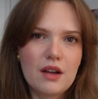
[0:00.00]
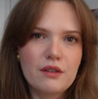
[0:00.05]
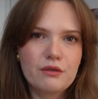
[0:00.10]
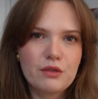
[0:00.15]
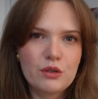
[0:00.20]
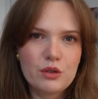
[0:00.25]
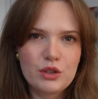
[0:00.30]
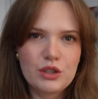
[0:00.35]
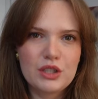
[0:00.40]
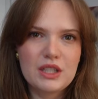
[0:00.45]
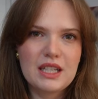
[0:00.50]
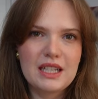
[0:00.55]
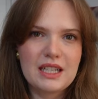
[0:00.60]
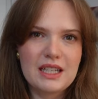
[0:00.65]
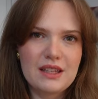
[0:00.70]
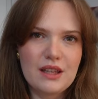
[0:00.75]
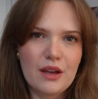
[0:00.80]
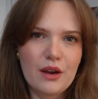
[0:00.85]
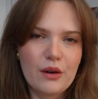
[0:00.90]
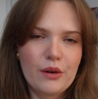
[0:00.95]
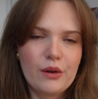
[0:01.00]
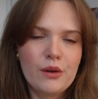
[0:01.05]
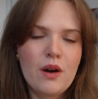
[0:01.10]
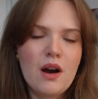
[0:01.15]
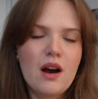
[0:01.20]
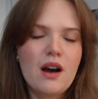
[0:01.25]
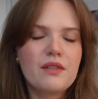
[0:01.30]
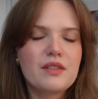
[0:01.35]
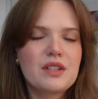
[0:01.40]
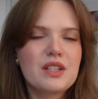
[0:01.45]
Unfortunately though,
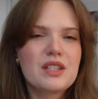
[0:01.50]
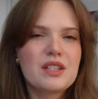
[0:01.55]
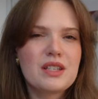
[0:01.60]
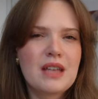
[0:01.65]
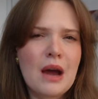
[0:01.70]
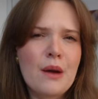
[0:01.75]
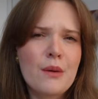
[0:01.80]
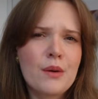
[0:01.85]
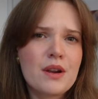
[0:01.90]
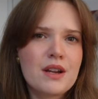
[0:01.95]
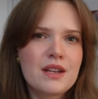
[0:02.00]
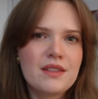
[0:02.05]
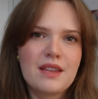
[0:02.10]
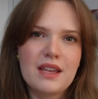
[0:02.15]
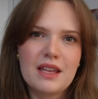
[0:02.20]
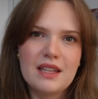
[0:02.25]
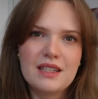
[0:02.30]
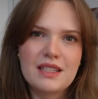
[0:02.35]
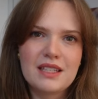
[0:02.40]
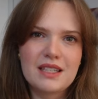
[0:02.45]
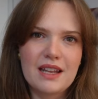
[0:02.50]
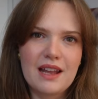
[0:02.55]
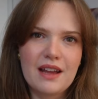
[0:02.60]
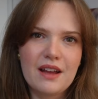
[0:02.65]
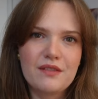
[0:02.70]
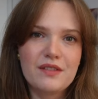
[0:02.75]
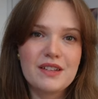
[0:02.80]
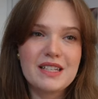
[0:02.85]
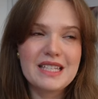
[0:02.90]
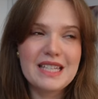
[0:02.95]
after scouring the
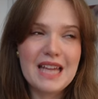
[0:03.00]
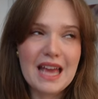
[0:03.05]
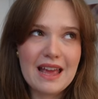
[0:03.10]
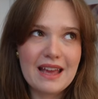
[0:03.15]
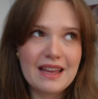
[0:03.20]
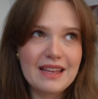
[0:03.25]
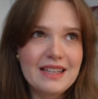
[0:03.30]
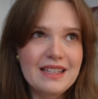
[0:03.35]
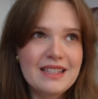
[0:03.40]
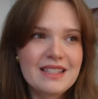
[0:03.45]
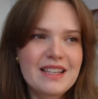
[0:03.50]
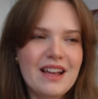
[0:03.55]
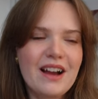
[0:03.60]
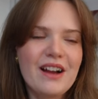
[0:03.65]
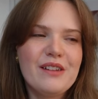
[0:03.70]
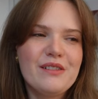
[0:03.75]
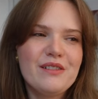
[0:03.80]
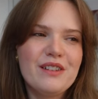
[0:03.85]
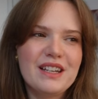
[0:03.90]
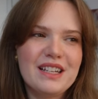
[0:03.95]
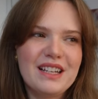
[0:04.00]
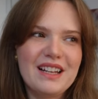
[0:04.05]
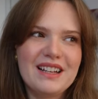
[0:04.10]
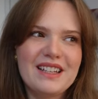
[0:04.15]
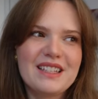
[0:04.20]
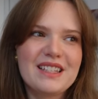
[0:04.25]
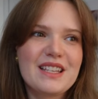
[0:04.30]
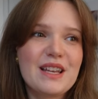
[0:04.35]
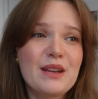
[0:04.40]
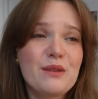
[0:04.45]
internet for days, I
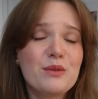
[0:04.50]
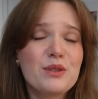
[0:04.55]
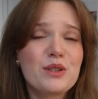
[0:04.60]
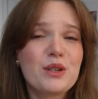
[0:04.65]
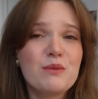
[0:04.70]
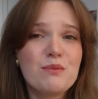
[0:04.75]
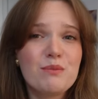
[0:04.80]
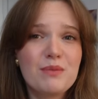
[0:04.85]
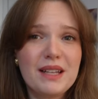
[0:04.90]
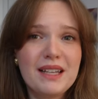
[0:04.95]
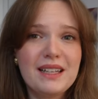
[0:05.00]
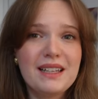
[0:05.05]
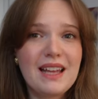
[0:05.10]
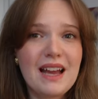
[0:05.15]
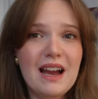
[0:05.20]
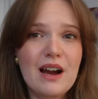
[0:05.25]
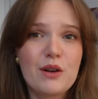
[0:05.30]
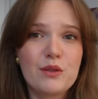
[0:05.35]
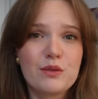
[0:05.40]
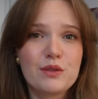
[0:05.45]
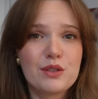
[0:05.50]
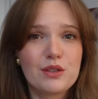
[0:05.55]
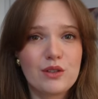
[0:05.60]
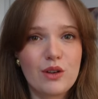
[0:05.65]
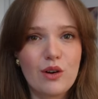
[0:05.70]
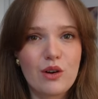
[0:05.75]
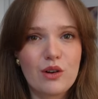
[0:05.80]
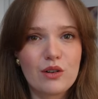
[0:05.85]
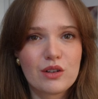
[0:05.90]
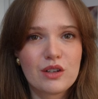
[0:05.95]
realised it was completely out of
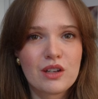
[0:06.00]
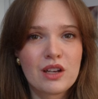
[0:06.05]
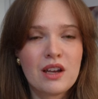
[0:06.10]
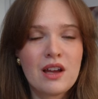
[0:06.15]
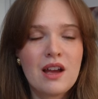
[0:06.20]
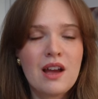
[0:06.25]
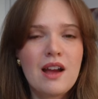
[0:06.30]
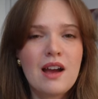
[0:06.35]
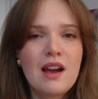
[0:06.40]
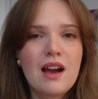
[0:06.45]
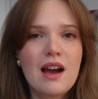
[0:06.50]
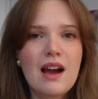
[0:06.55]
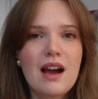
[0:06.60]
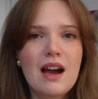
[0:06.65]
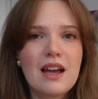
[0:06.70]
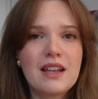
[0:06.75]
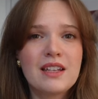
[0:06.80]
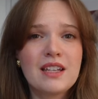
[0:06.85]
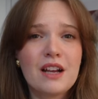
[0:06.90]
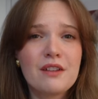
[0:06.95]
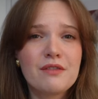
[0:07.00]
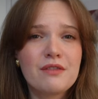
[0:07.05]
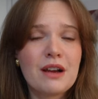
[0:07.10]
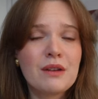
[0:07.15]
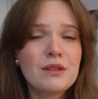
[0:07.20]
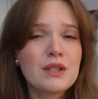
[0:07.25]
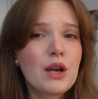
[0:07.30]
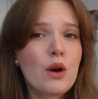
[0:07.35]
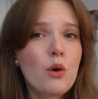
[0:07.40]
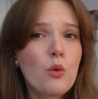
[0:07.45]
stock. And I
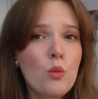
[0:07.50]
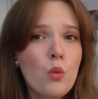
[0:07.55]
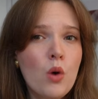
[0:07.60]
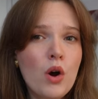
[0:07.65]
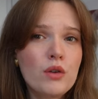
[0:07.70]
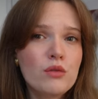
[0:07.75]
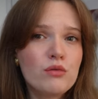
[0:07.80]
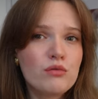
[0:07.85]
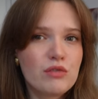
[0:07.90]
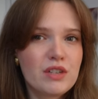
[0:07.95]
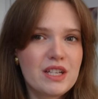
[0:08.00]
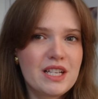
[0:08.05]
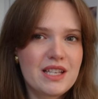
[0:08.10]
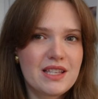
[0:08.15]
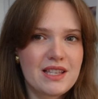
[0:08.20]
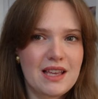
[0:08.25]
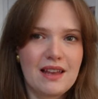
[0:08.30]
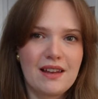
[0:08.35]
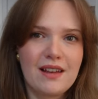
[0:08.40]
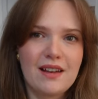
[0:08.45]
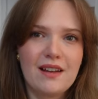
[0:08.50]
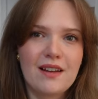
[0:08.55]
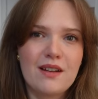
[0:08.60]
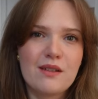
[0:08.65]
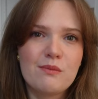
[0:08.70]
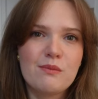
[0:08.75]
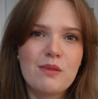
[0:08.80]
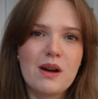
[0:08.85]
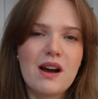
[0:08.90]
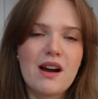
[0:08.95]
found it at one reseller,
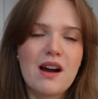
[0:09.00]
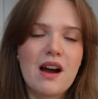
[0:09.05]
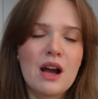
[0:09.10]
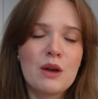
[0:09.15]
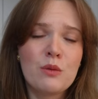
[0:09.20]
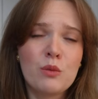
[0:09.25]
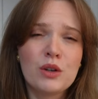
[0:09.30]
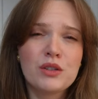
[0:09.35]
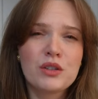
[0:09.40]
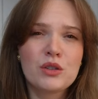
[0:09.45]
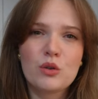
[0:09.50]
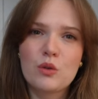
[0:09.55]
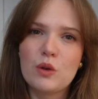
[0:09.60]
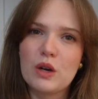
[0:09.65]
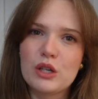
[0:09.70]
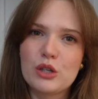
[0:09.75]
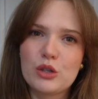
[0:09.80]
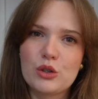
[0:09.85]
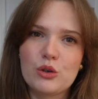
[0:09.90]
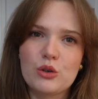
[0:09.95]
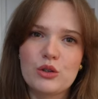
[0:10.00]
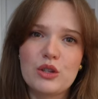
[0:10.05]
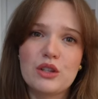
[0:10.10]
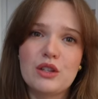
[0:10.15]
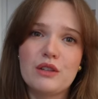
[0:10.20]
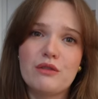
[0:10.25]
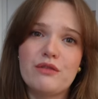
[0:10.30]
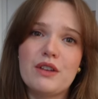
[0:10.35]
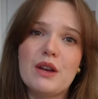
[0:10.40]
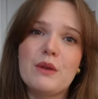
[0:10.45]
but I wasn't quite sure that
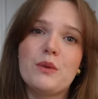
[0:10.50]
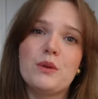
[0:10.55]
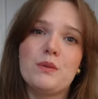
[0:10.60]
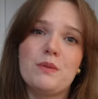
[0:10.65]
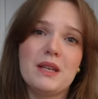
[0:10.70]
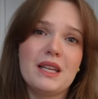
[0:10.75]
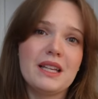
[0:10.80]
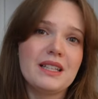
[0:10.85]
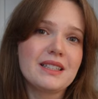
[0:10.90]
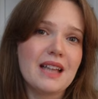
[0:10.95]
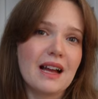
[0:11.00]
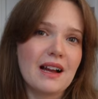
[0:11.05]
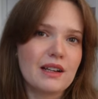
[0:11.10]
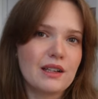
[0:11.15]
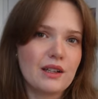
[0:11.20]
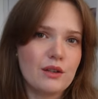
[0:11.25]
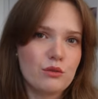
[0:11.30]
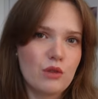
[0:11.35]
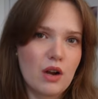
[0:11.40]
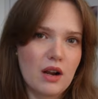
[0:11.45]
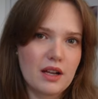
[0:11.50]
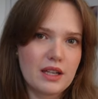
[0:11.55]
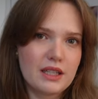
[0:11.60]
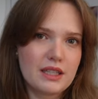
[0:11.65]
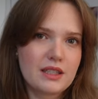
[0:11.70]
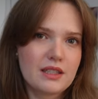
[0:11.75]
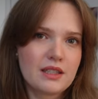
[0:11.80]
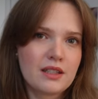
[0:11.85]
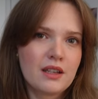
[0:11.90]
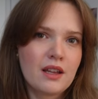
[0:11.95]
the fit would be exactly
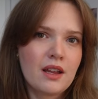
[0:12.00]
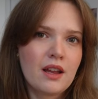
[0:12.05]
right.